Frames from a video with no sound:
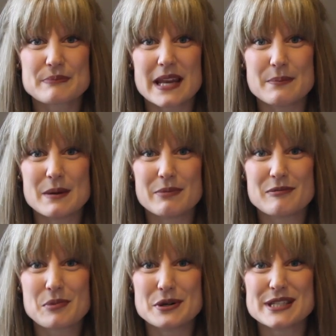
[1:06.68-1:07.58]
many people
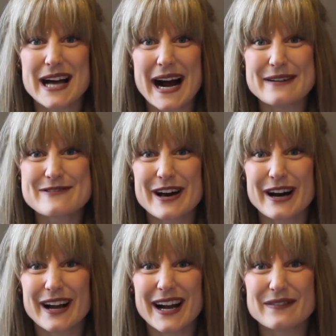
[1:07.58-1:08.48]
have pointed it out
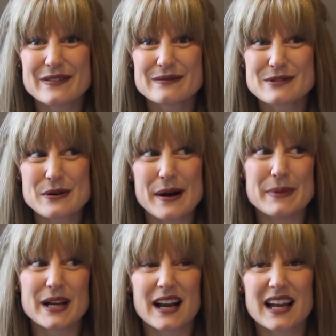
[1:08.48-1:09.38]
that I have quite a
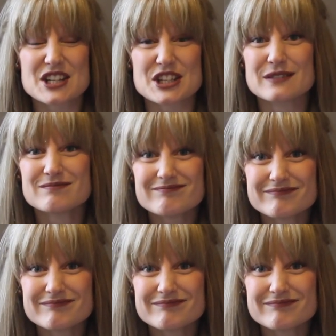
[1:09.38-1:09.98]
big collection.